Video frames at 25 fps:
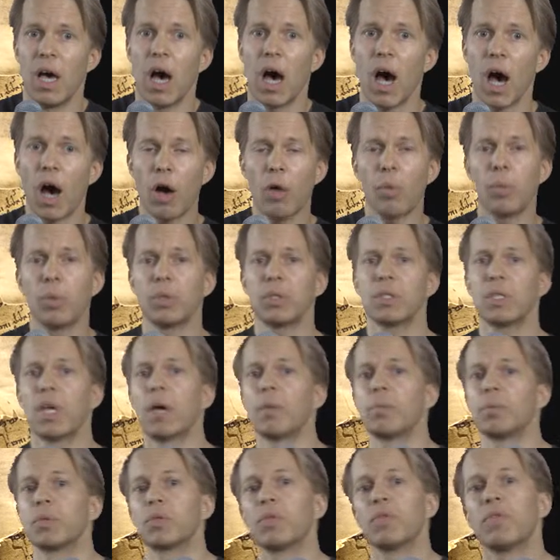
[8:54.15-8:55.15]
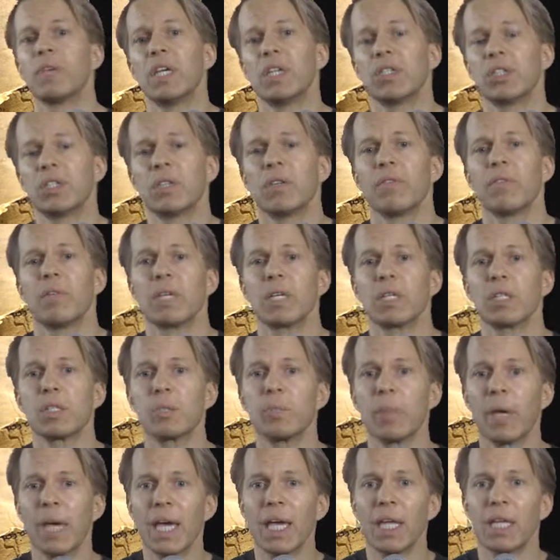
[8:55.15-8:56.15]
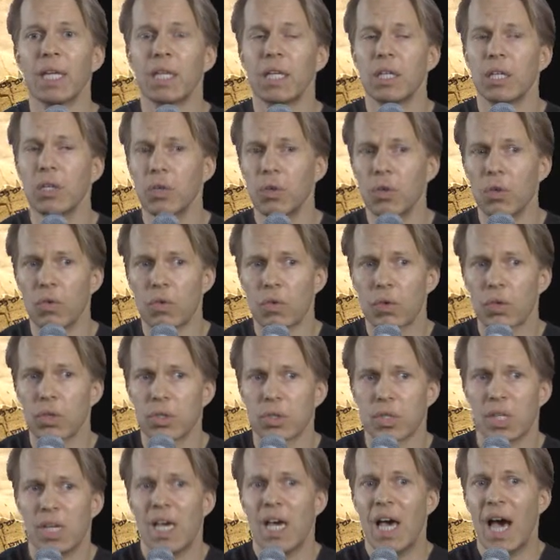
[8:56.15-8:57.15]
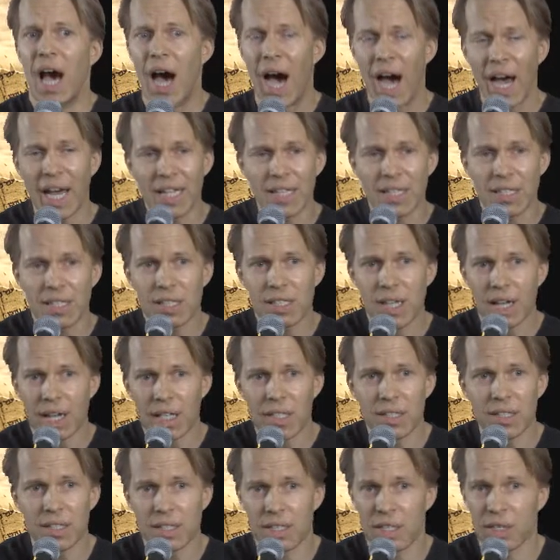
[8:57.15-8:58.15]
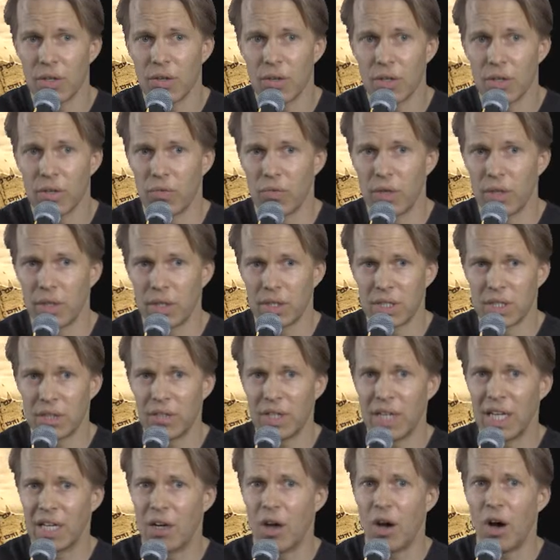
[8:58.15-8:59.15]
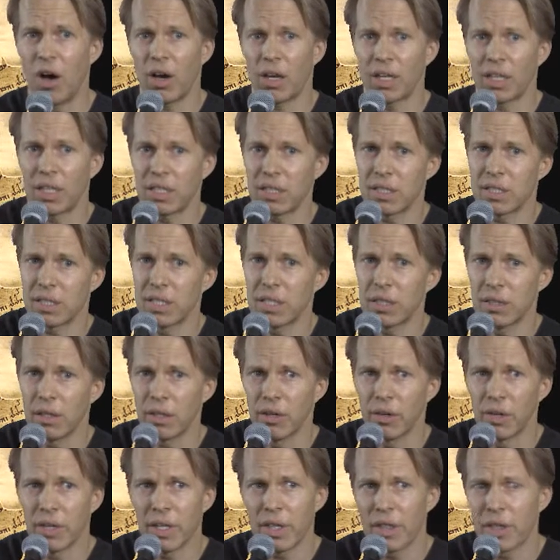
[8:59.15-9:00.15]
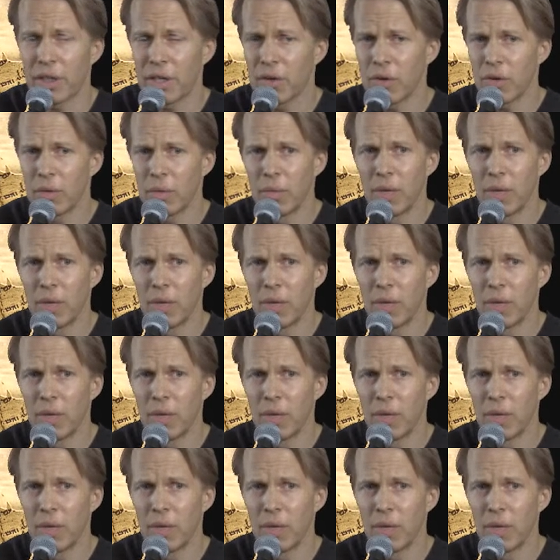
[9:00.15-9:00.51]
Hubble's observation of the expanding universe, Einstein's theory of relativity, and Hawking's singularity theorem.